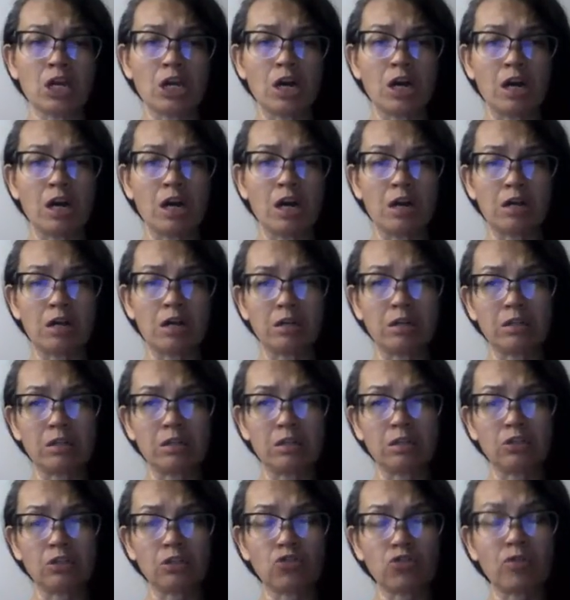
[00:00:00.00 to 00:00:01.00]

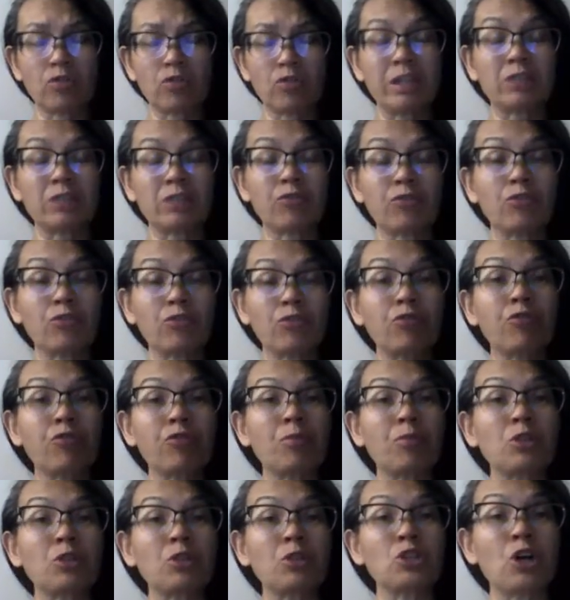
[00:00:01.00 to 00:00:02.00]
uh, transferred
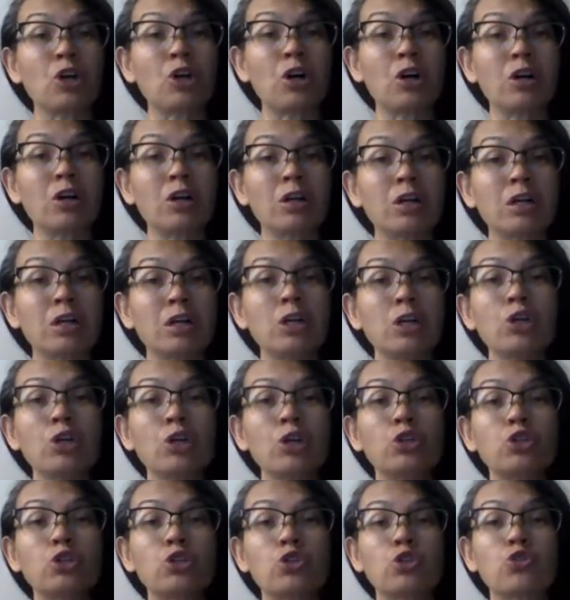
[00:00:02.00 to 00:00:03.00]
from the dog
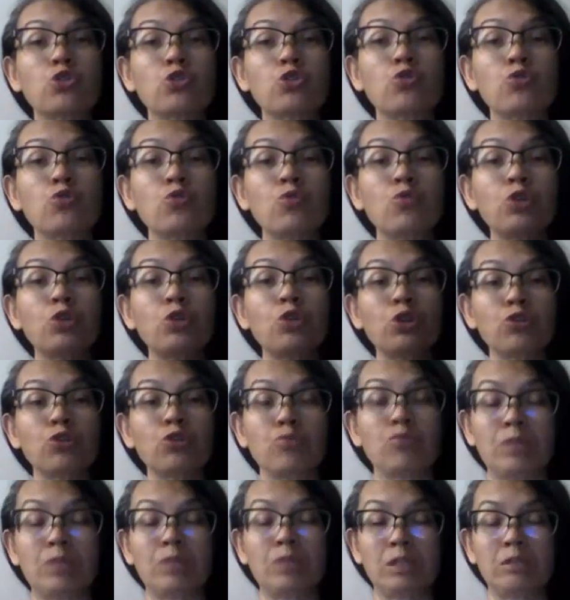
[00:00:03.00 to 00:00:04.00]
to
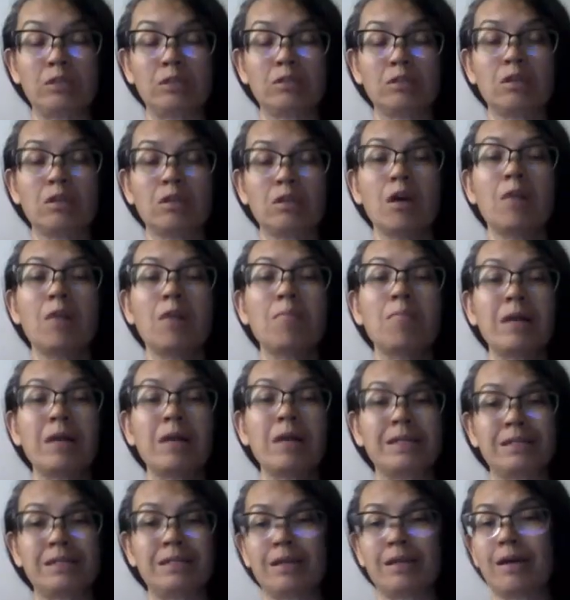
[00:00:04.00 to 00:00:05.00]
humans
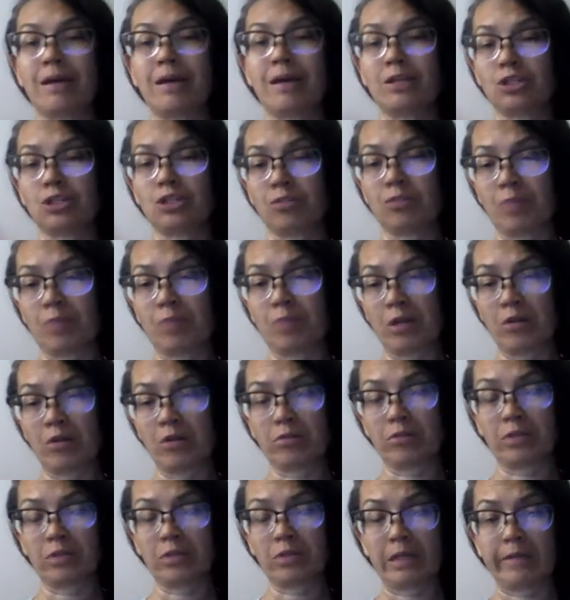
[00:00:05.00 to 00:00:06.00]
by touch,
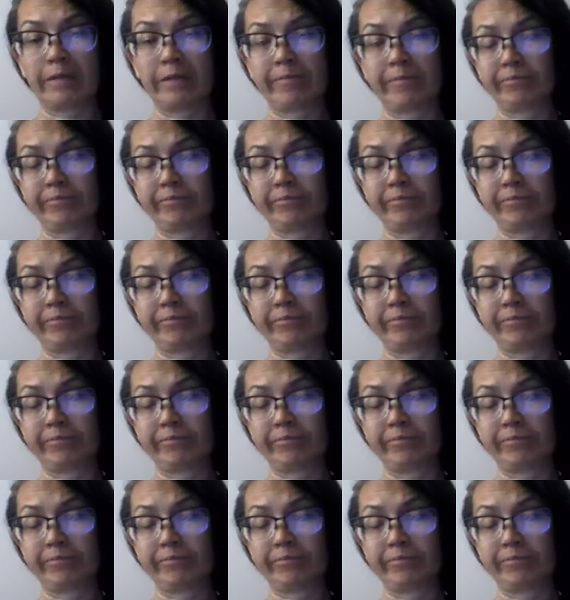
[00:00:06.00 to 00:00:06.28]
apparently,